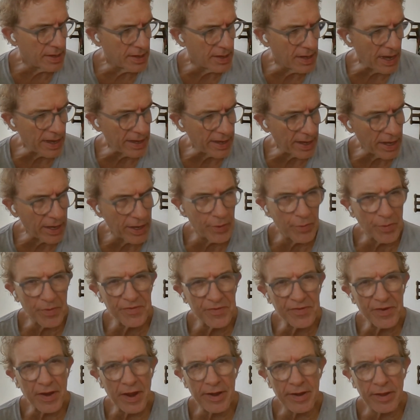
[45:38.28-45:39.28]
getting into
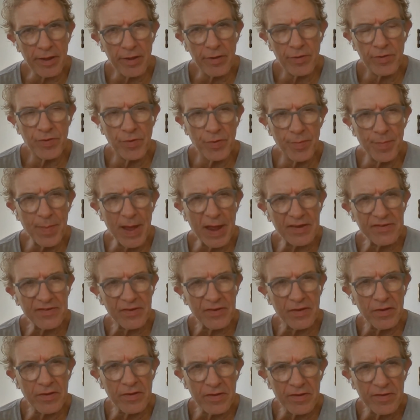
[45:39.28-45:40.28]
it, starting to amass
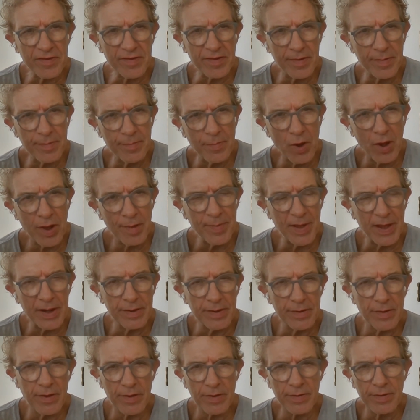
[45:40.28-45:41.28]
songs. And by
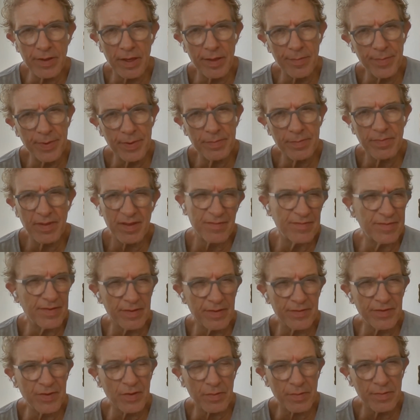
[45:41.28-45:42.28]
about
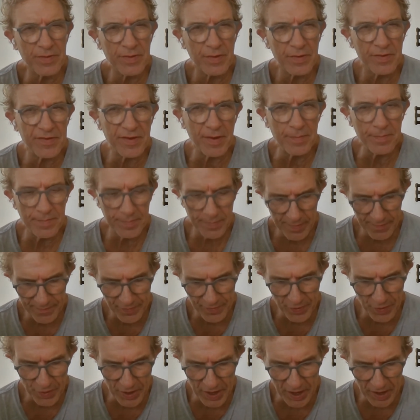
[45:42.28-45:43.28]
it took a
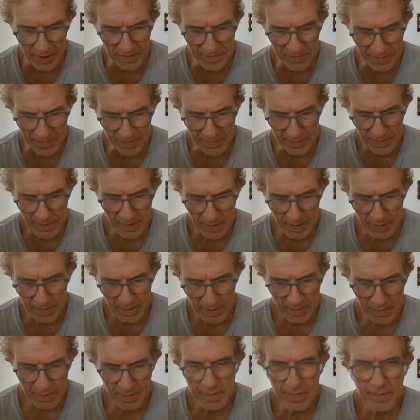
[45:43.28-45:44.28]
few years,
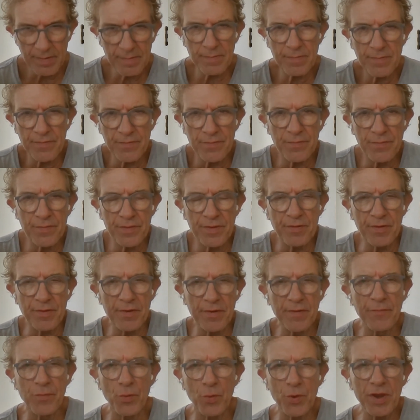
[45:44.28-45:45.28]

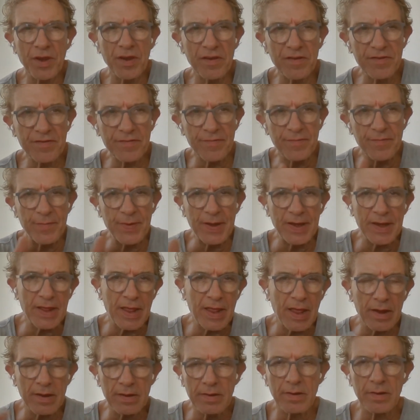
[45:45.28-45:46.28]
3 or 4 years for me to
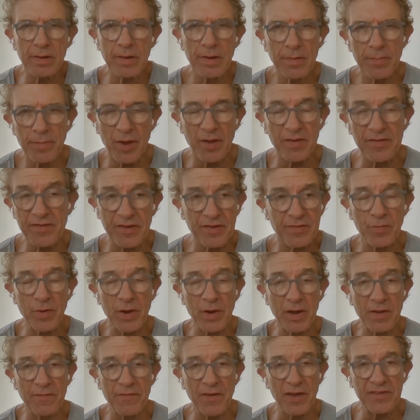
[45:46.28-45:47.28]
get. I was just
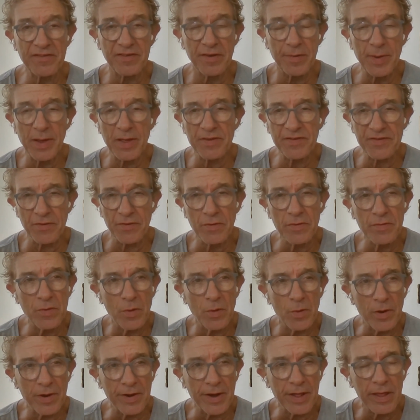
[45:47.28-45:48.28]
really fussy about the song
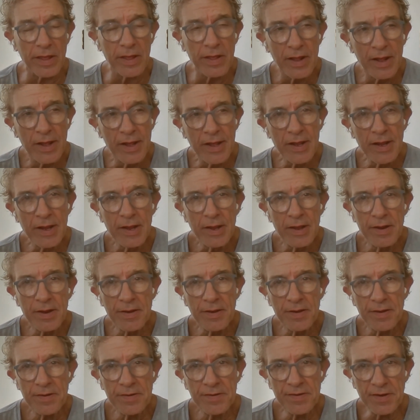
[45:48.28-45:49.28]
quality
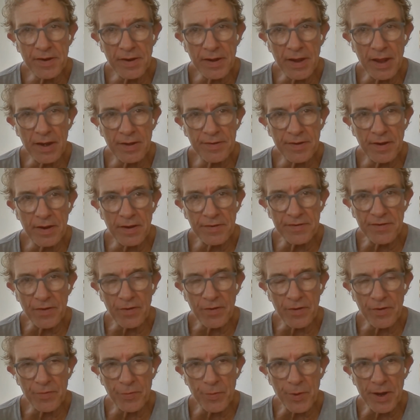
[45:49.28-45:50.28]
to get
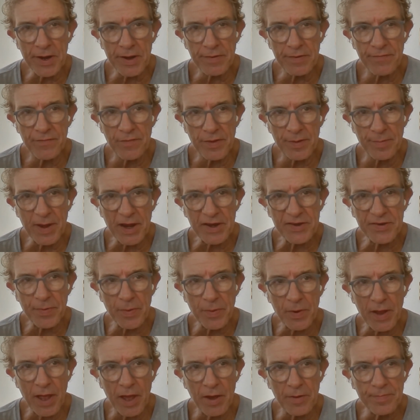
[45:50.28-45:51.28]
songs ready for the
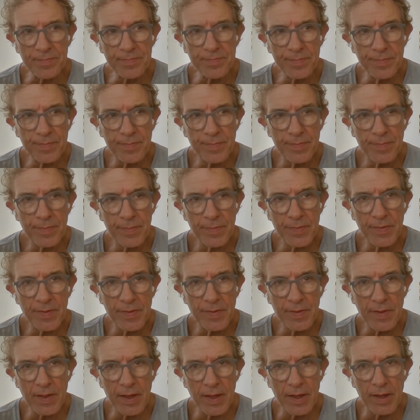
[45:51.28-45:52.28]
Matchbook album.
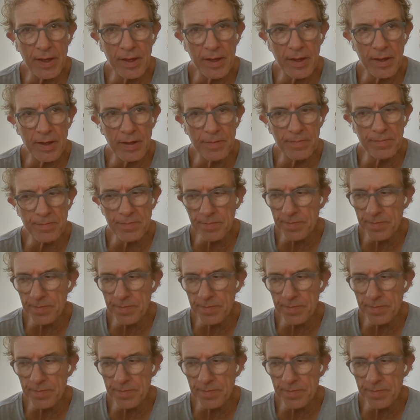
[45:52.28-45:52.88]
I